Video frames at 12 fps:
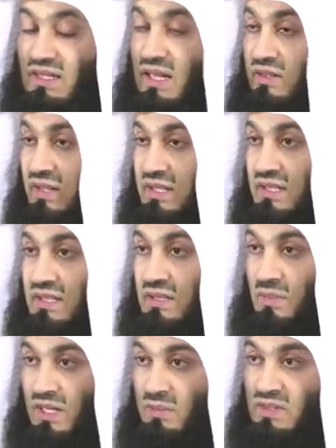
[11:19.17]
I read it in the
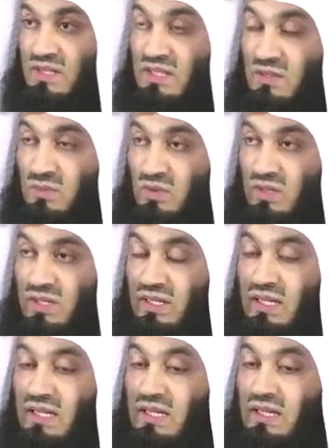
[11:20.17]
papers this morning
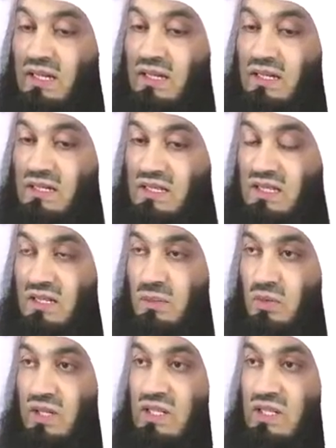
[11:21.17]
in Singapore.